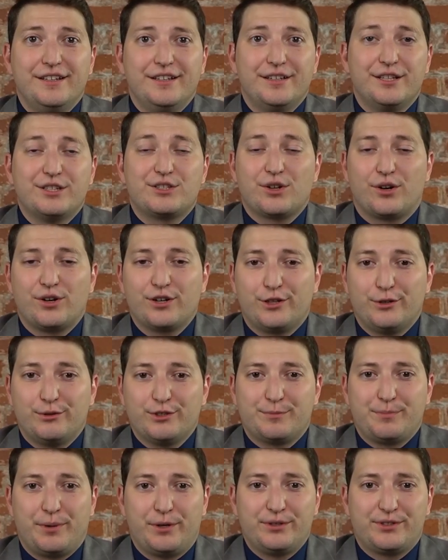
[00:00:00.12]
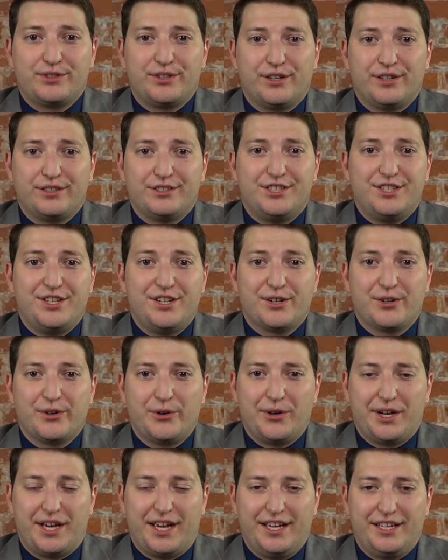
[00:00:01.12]
This article was posted on
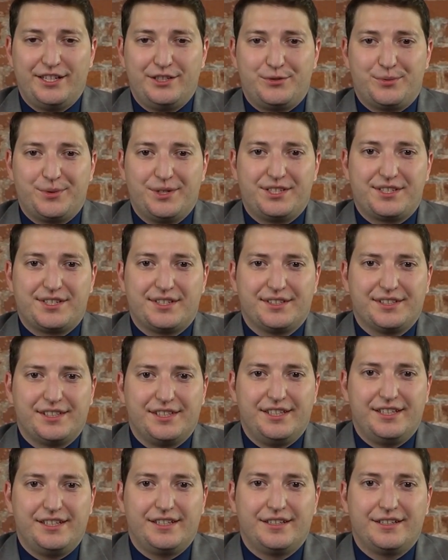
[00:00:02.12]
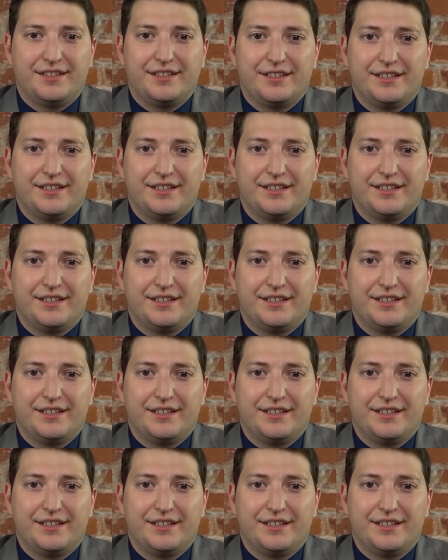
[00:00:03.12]
Zero Hedge recently.